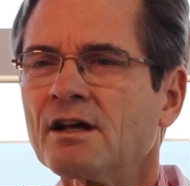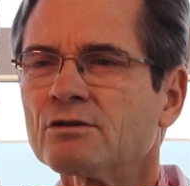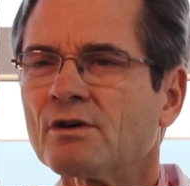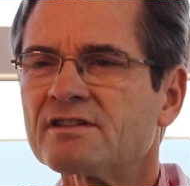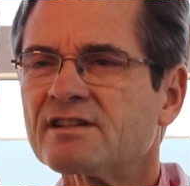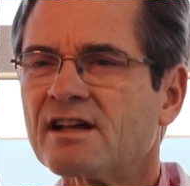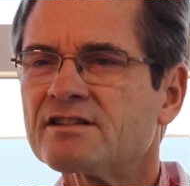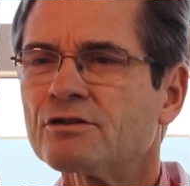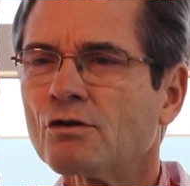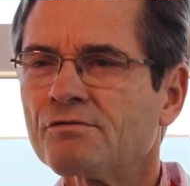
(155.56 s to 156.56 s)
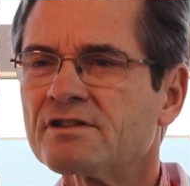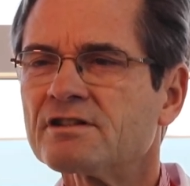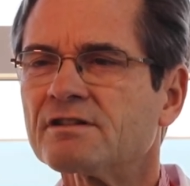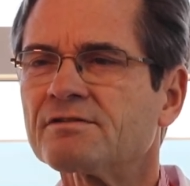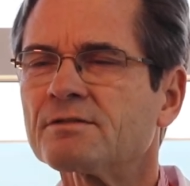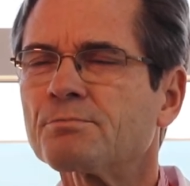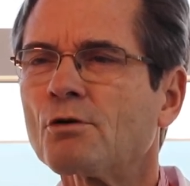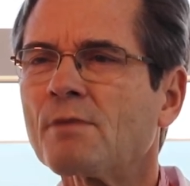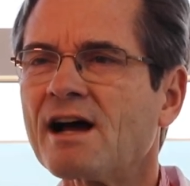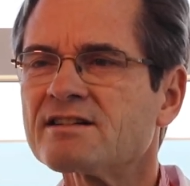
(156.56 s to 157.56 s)
to access innovative and
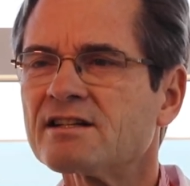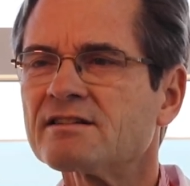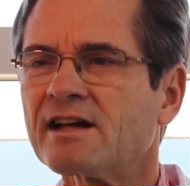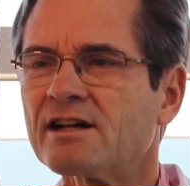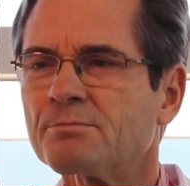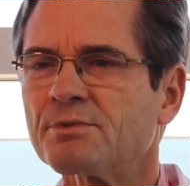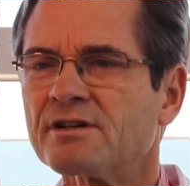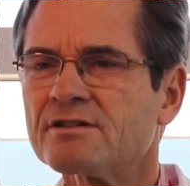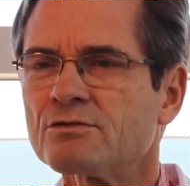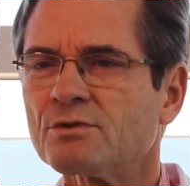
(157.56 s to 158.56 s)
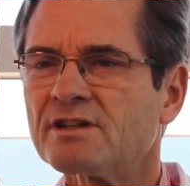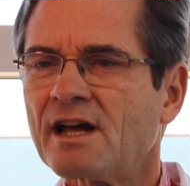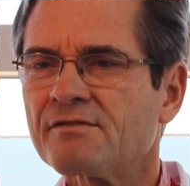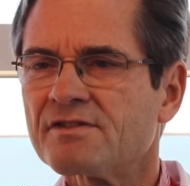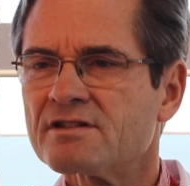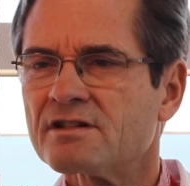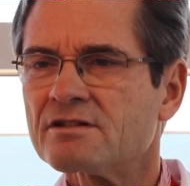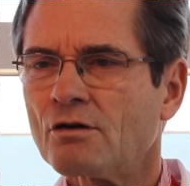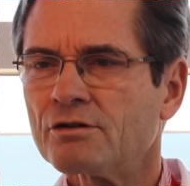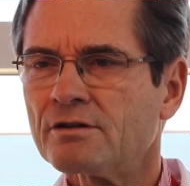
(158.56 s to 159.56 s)
promising therapies with
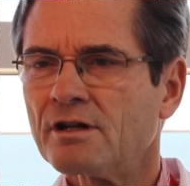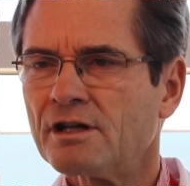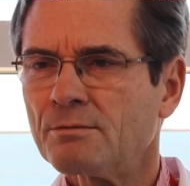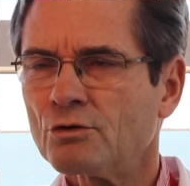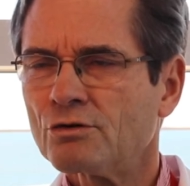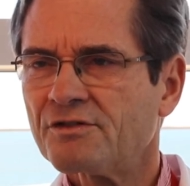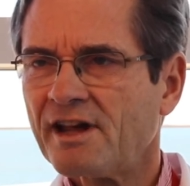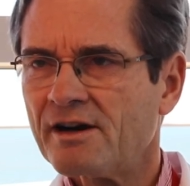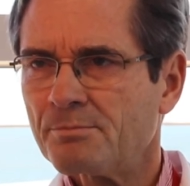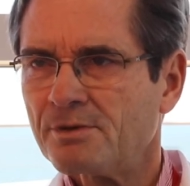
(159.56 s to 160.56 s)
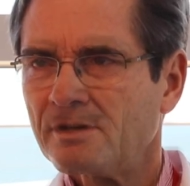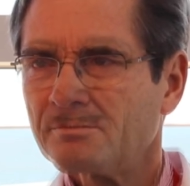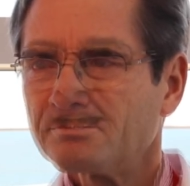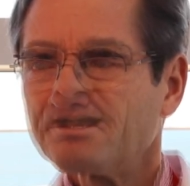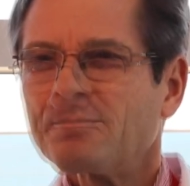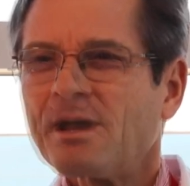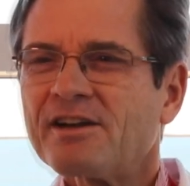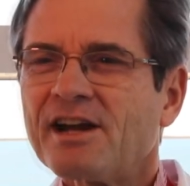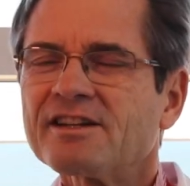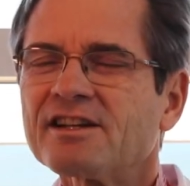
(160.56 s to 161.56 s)
emphasis on immunotherapy.
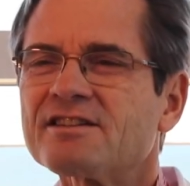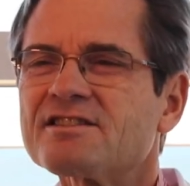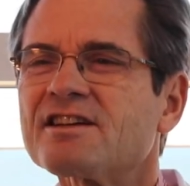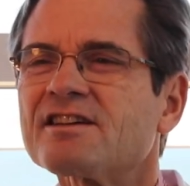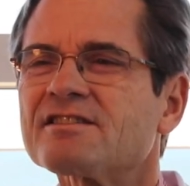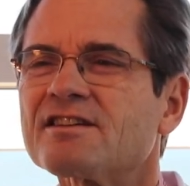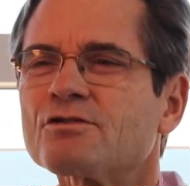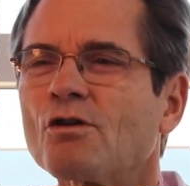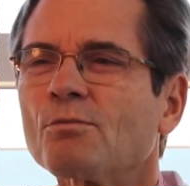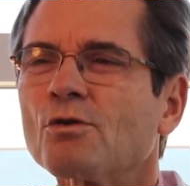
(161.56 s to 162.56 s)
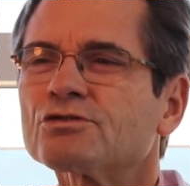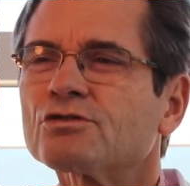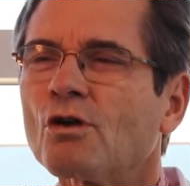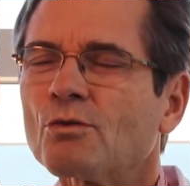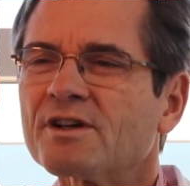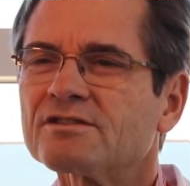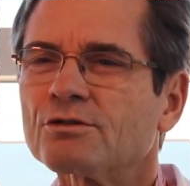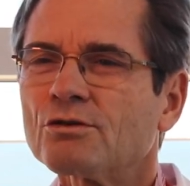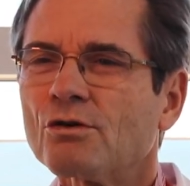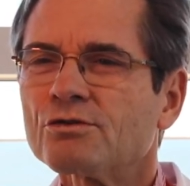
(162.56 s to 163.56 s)
Pancreatic disease is almost always
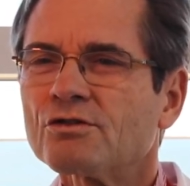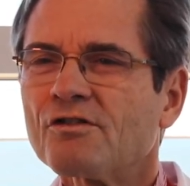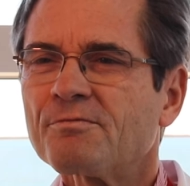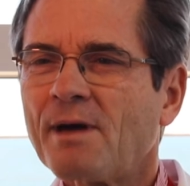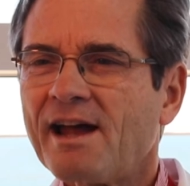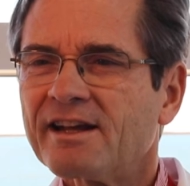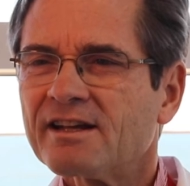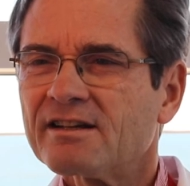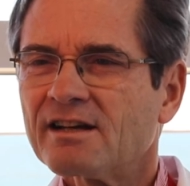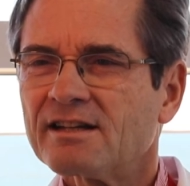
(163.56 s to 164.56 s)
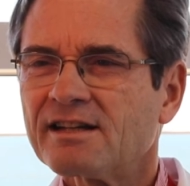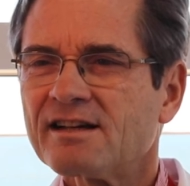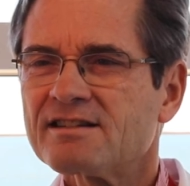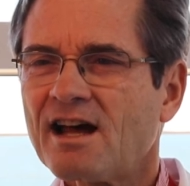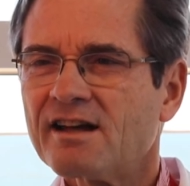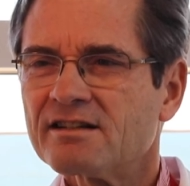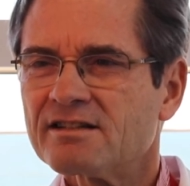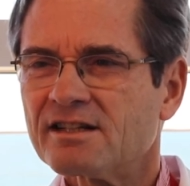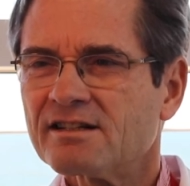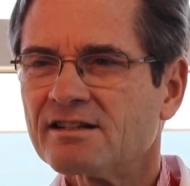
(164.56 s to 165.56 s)
the cause of panic and
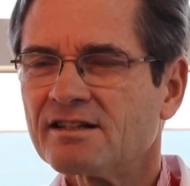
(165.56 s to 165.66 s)
anxiety.